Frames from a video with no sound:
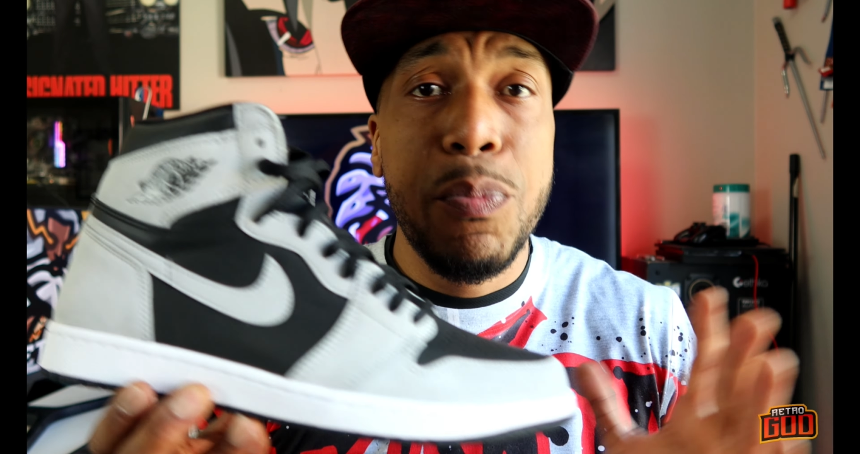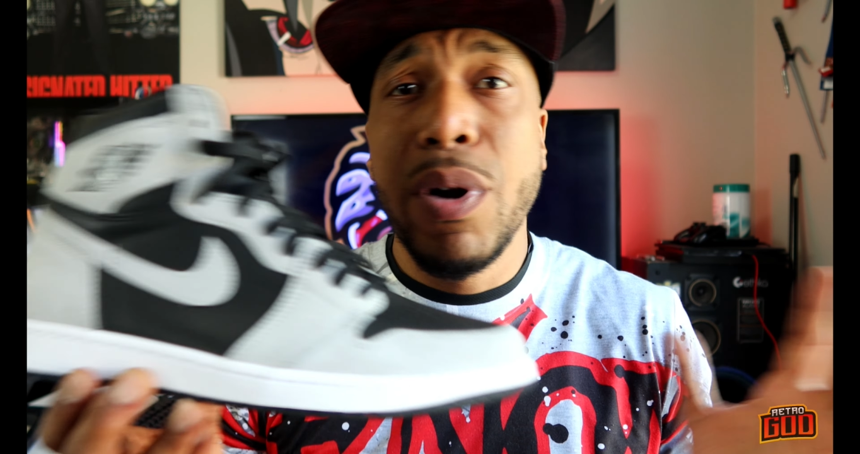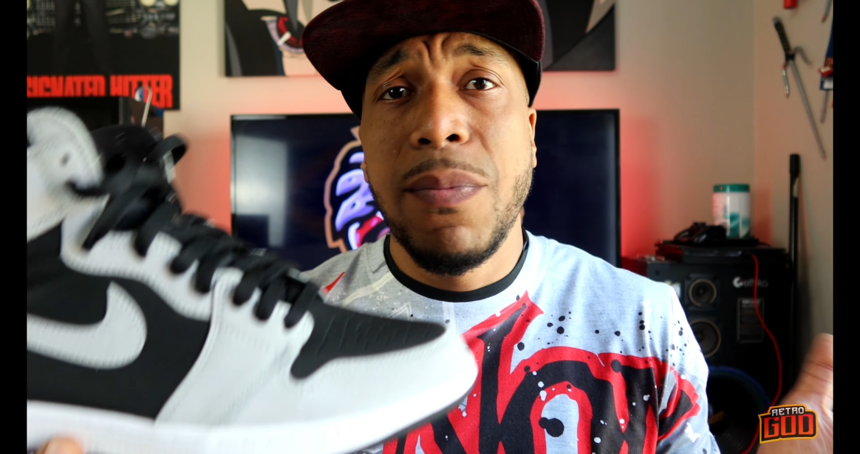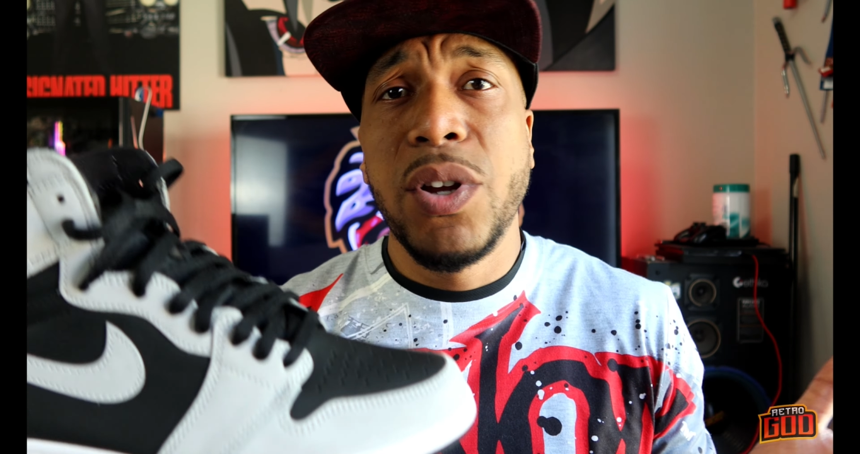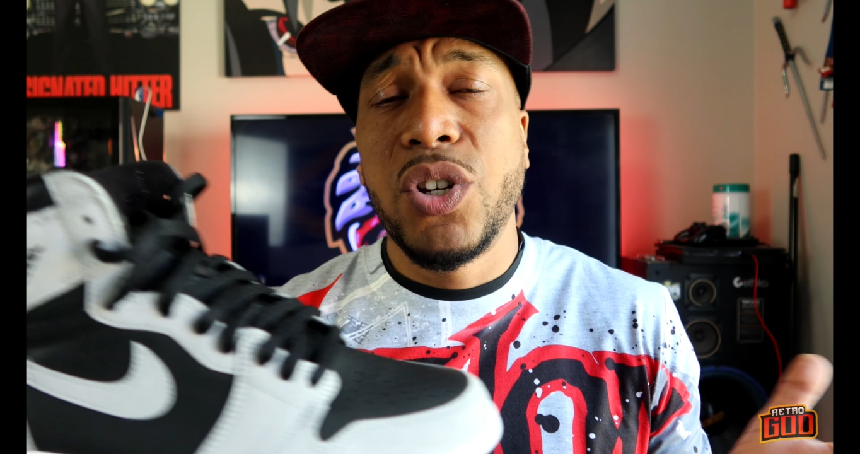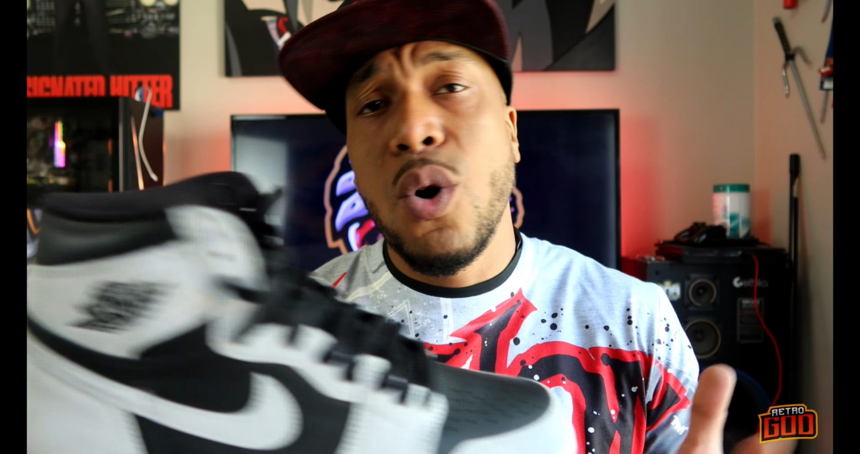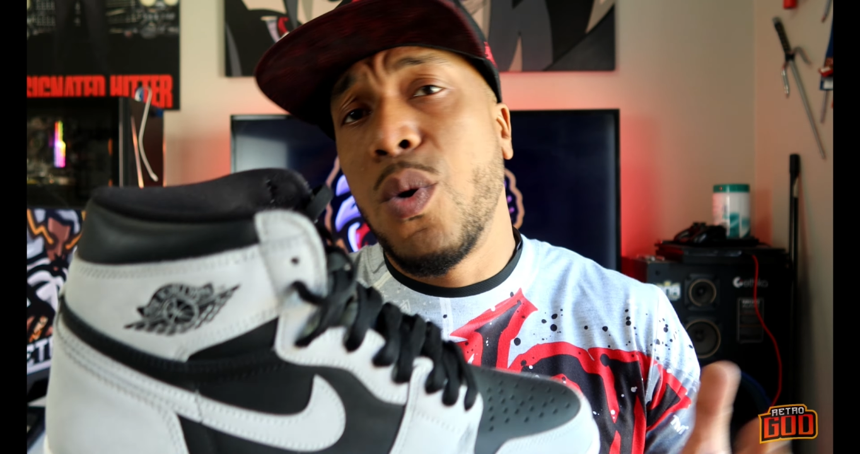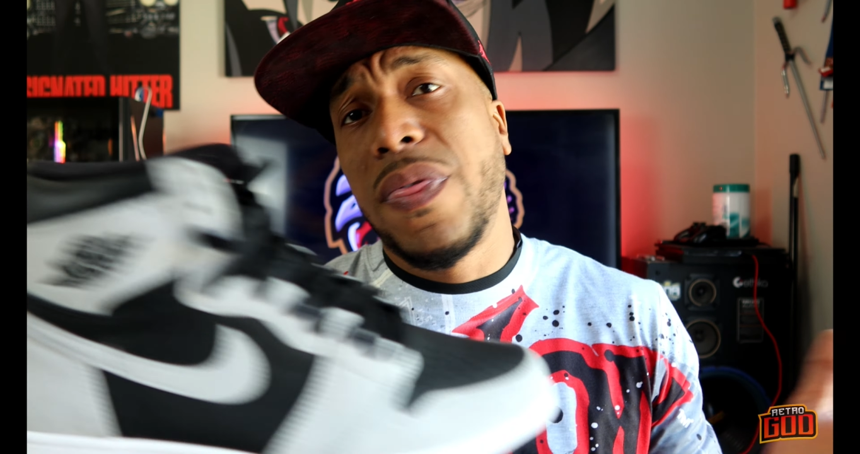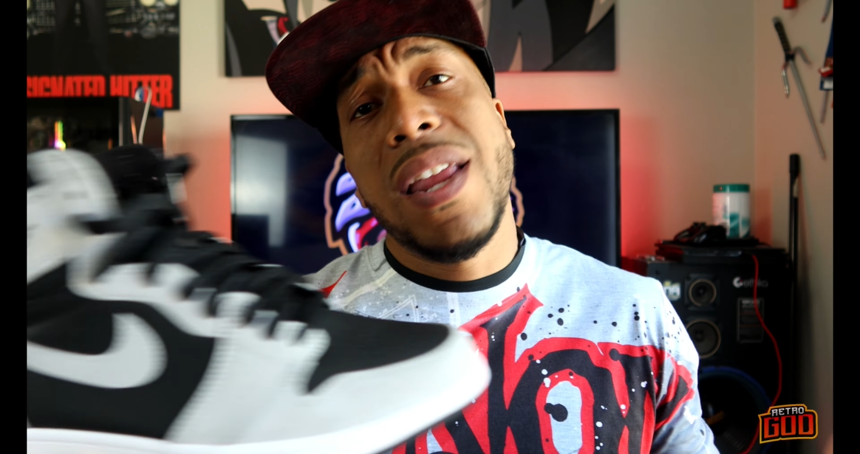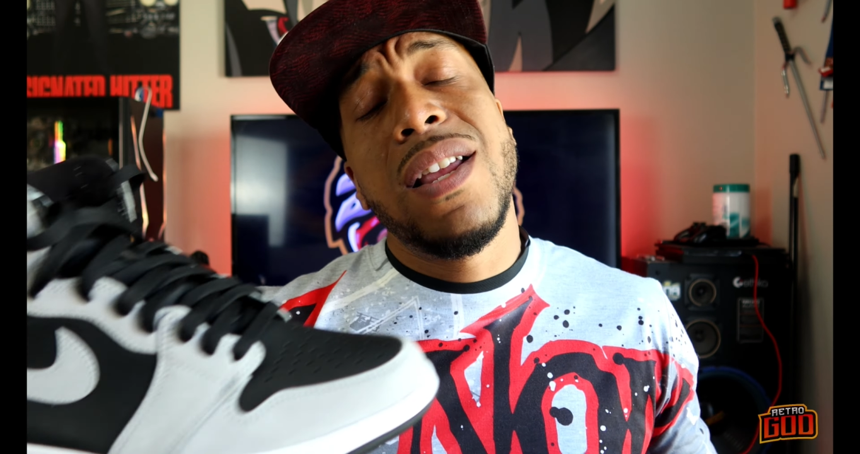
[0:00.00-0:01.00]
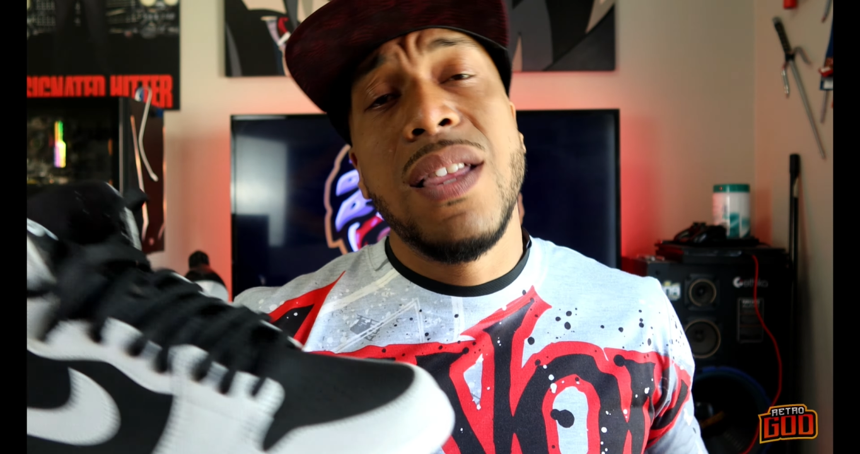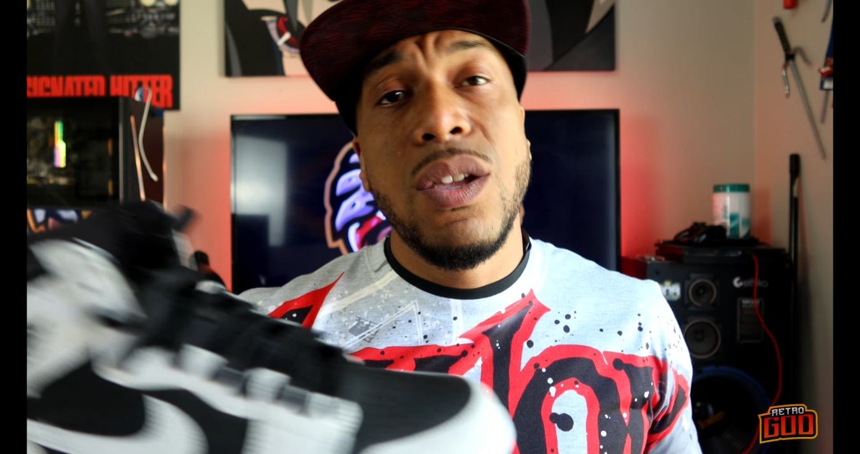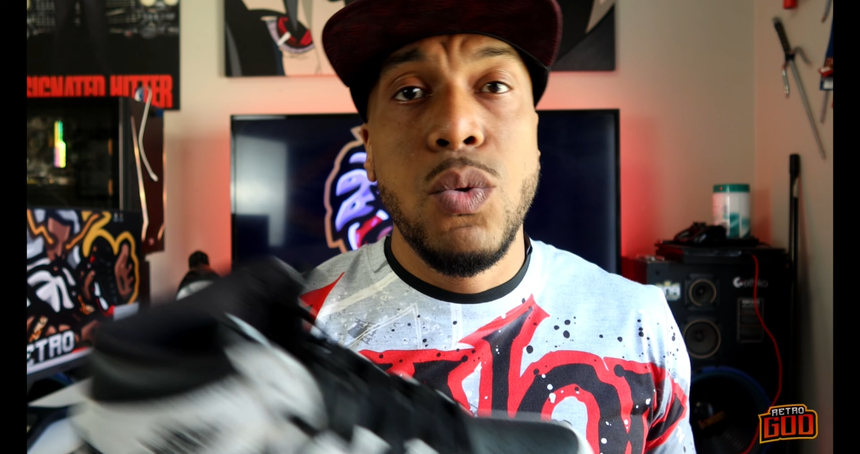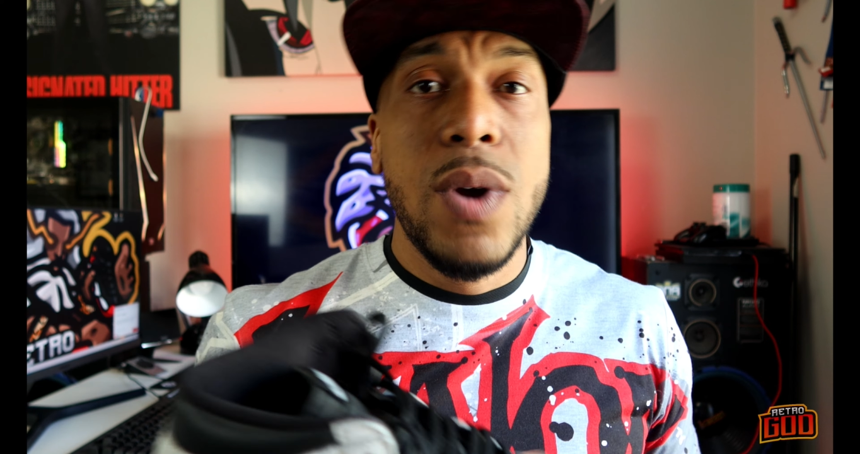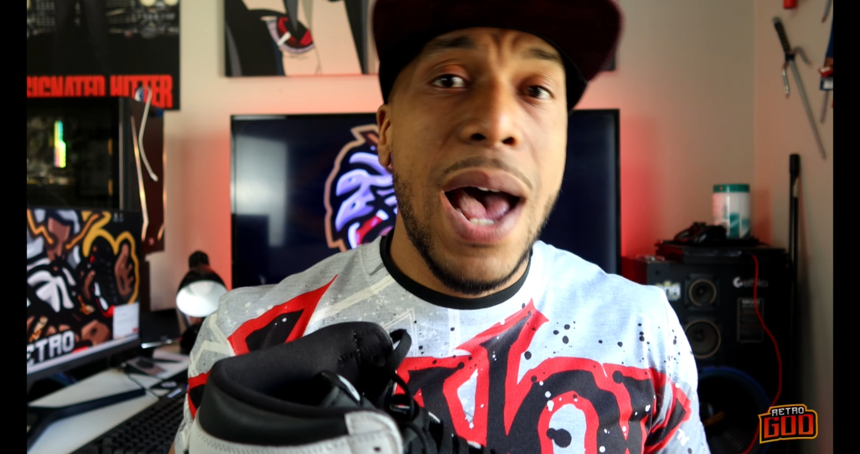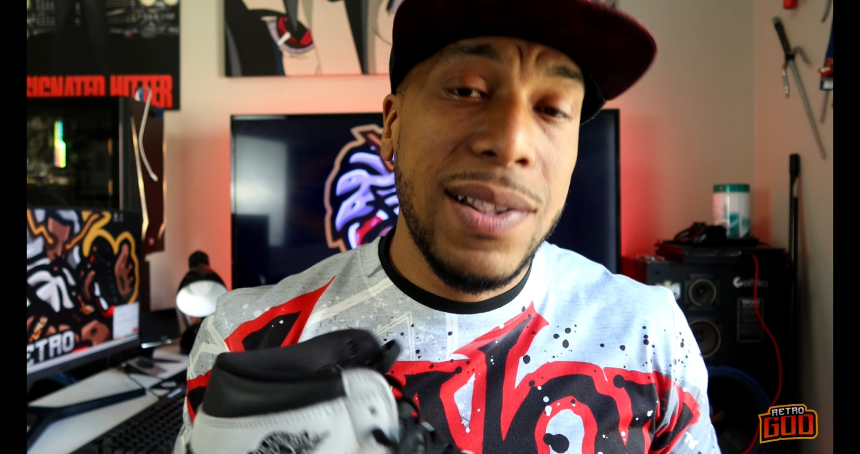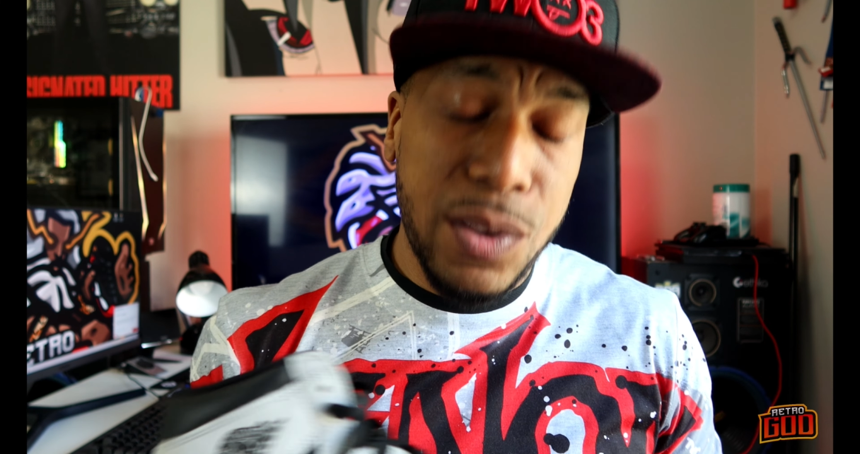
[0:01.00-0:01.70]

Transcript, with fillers: pretty much go with anything you got.